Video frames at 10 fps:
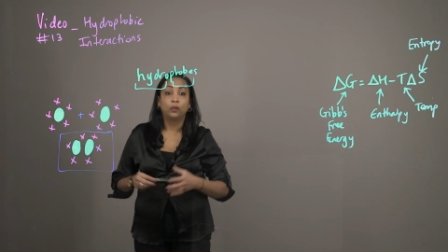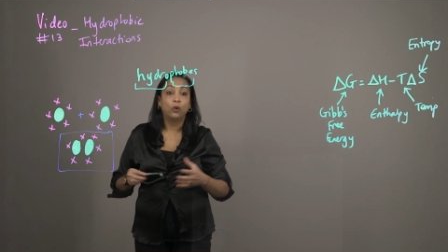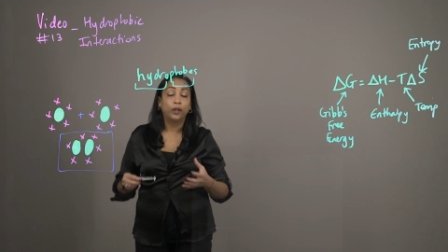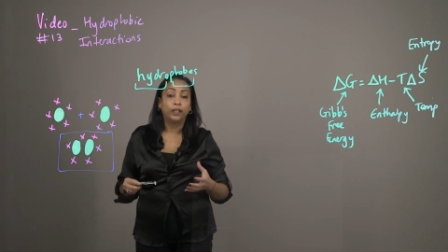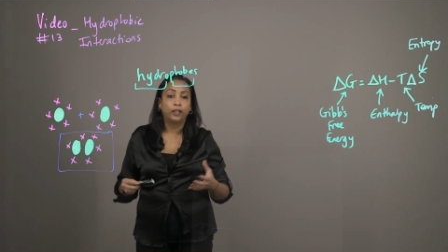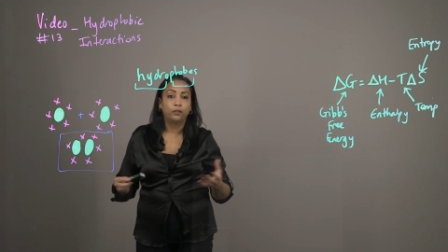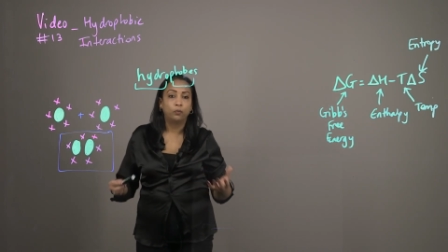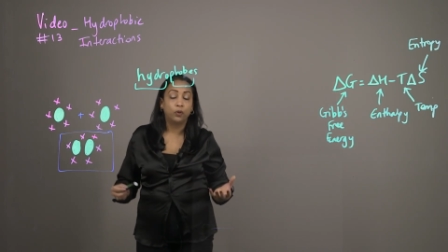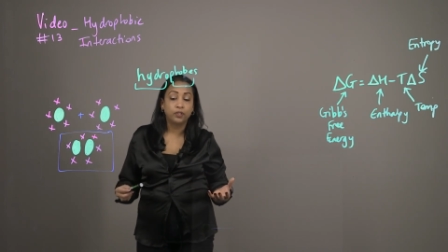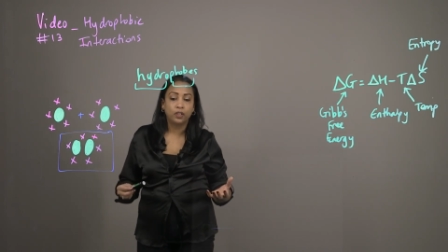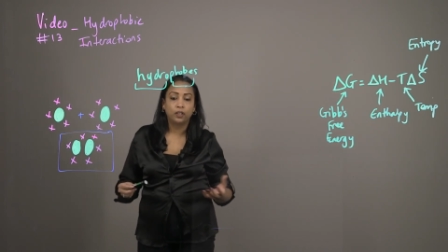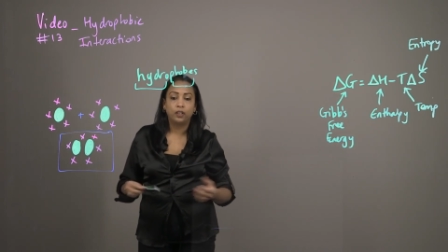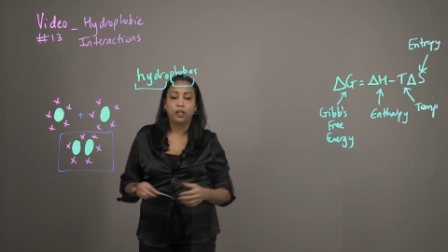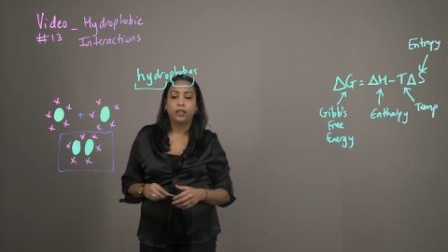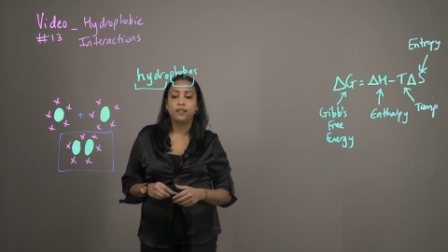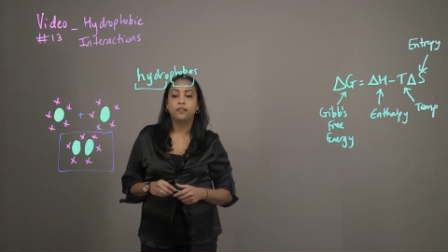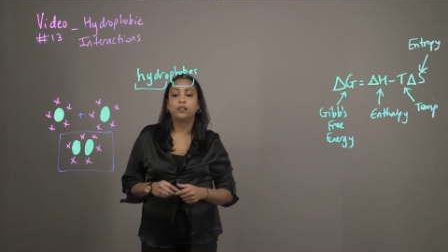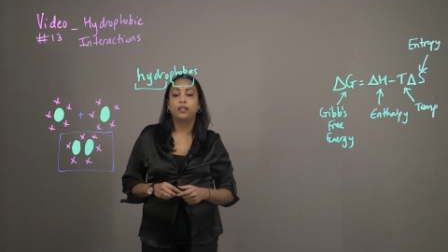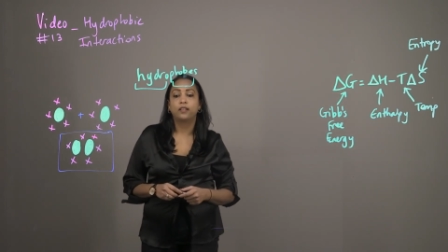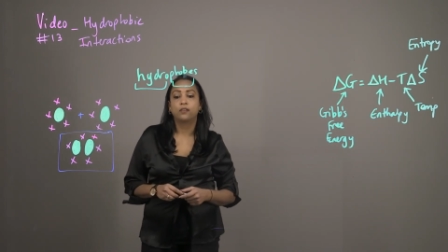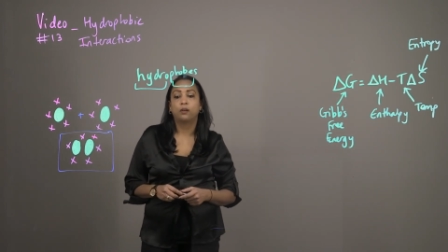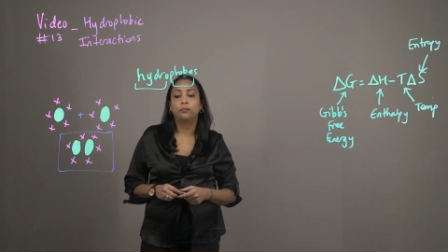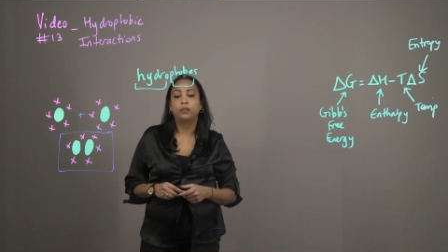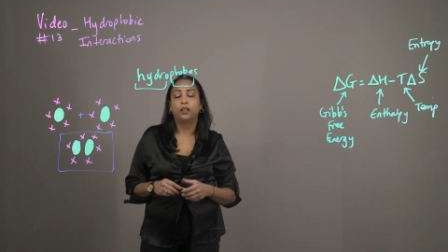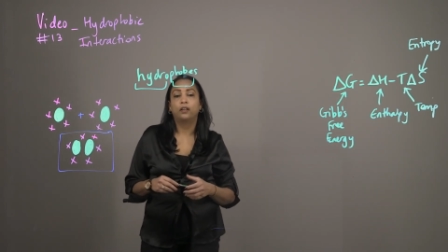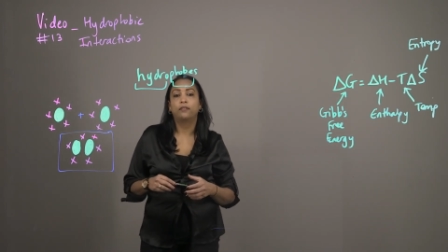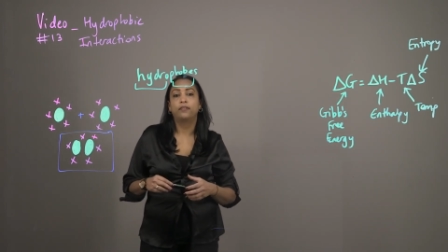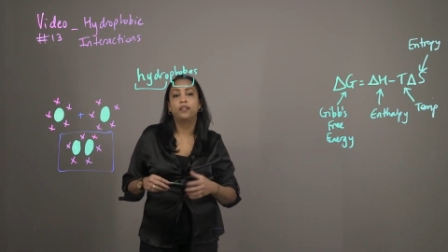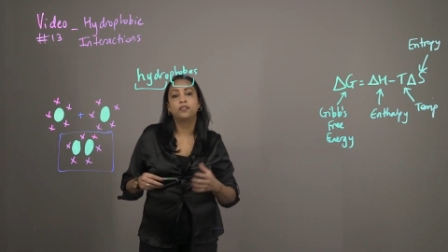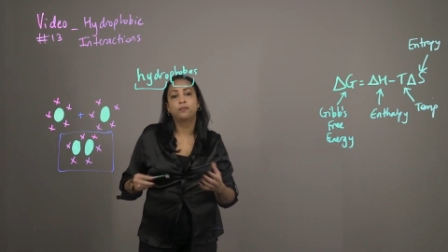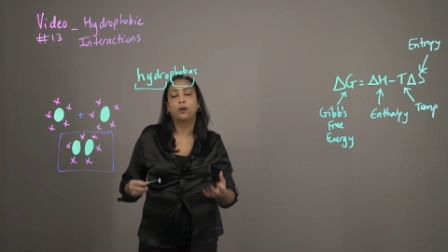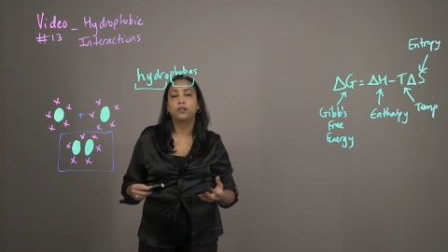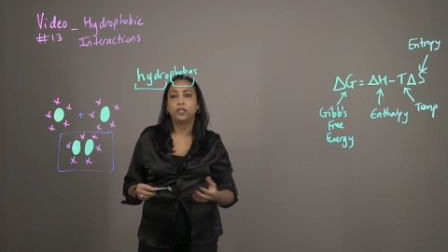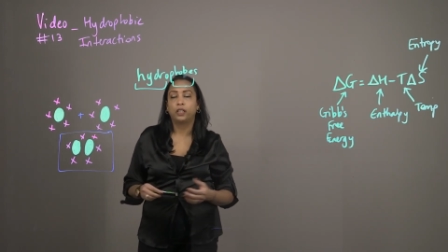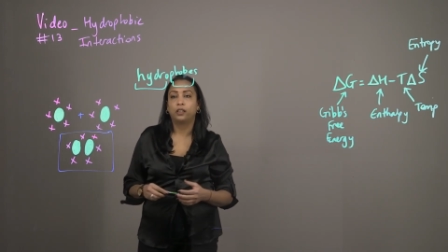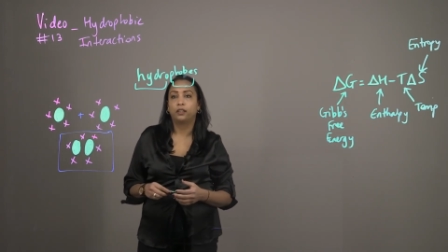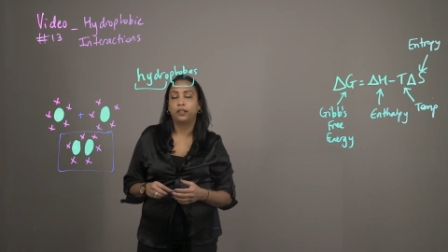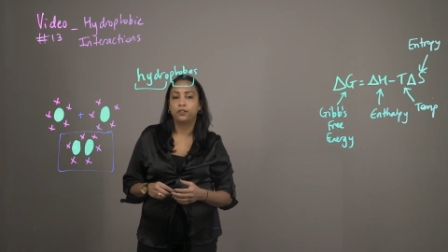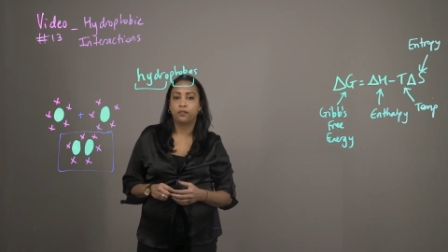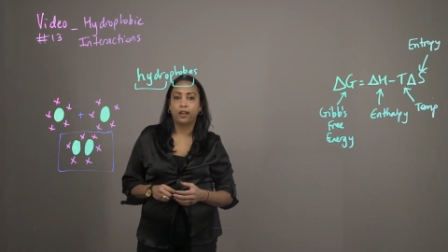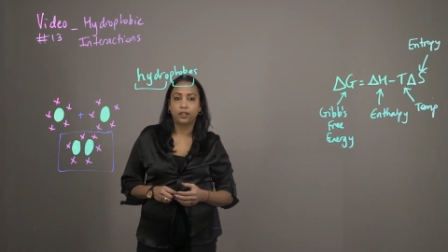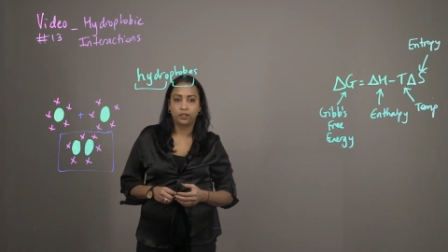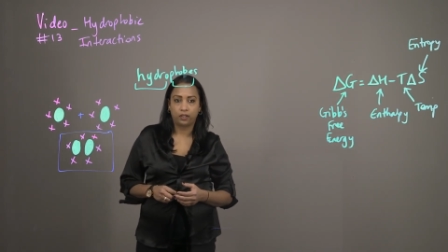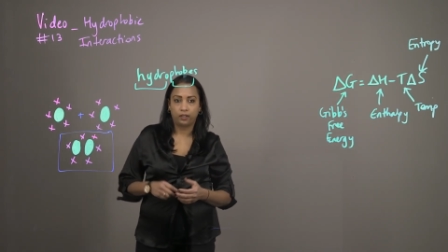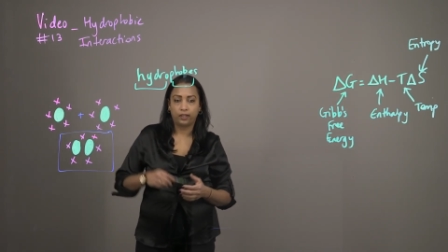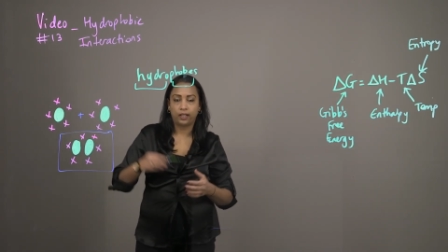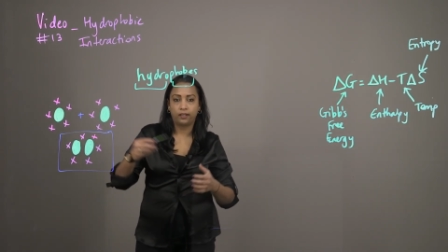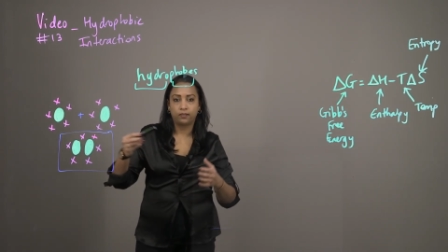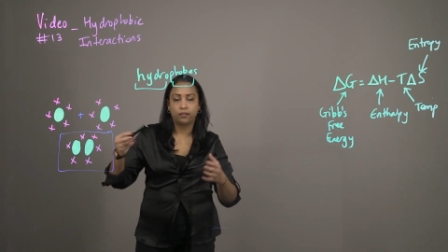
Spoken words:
oil and water is a good example of this particular interaction, that is,